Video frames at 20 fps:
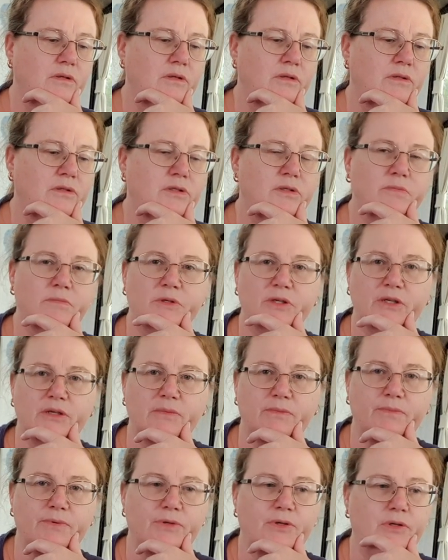onto my
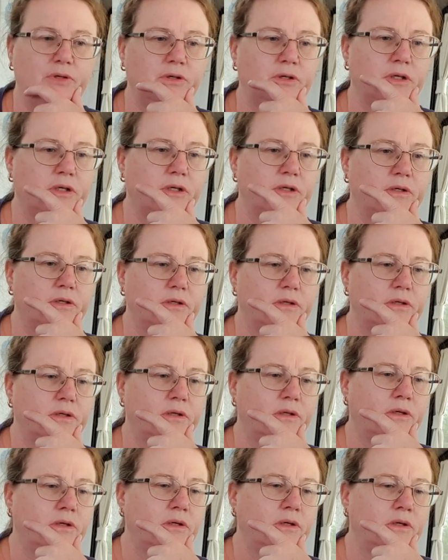computer.
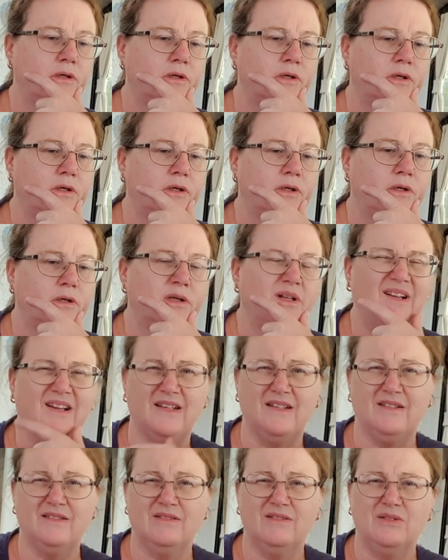
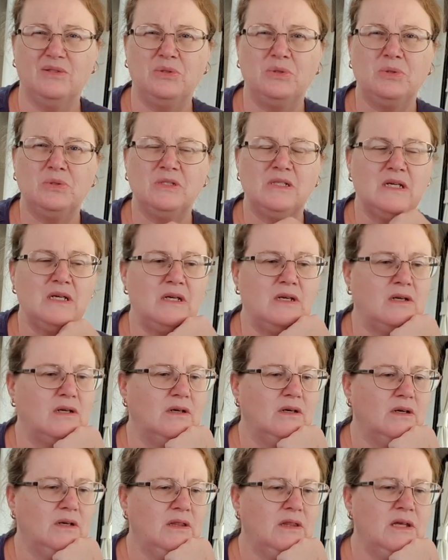Like, hooked in.
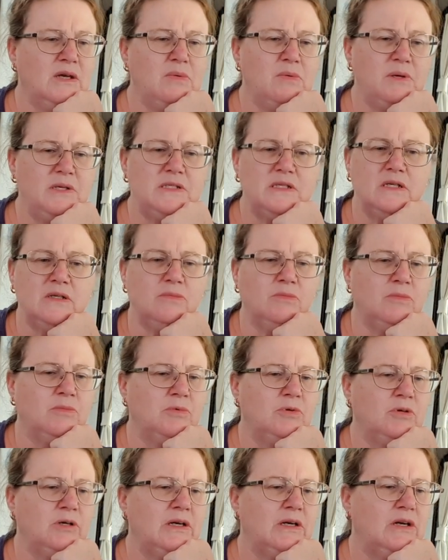I think we did it
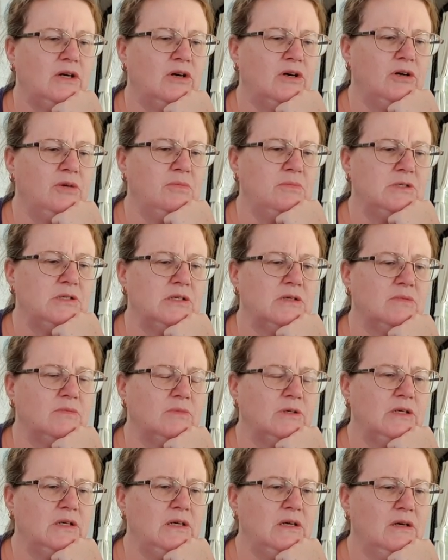more at home, didn't
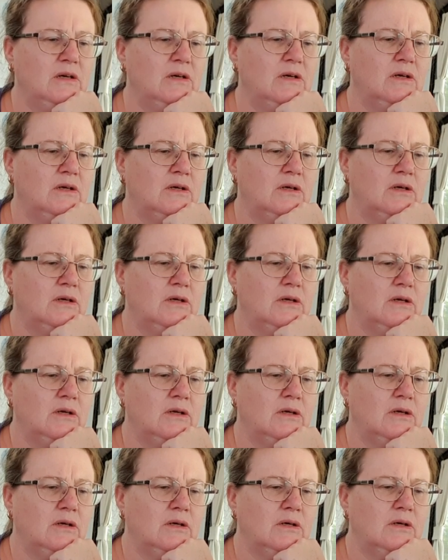we? We did.
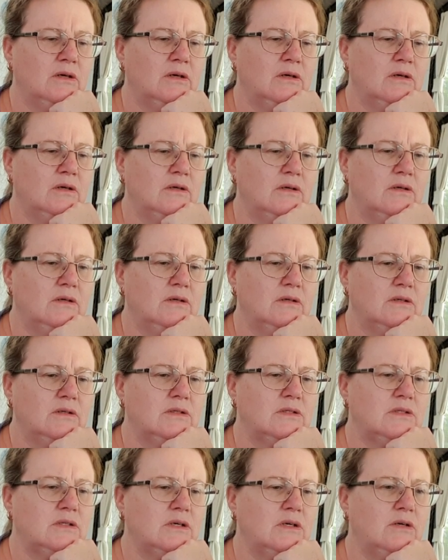
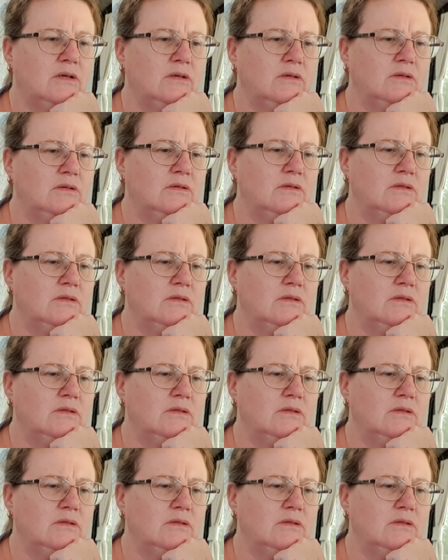So,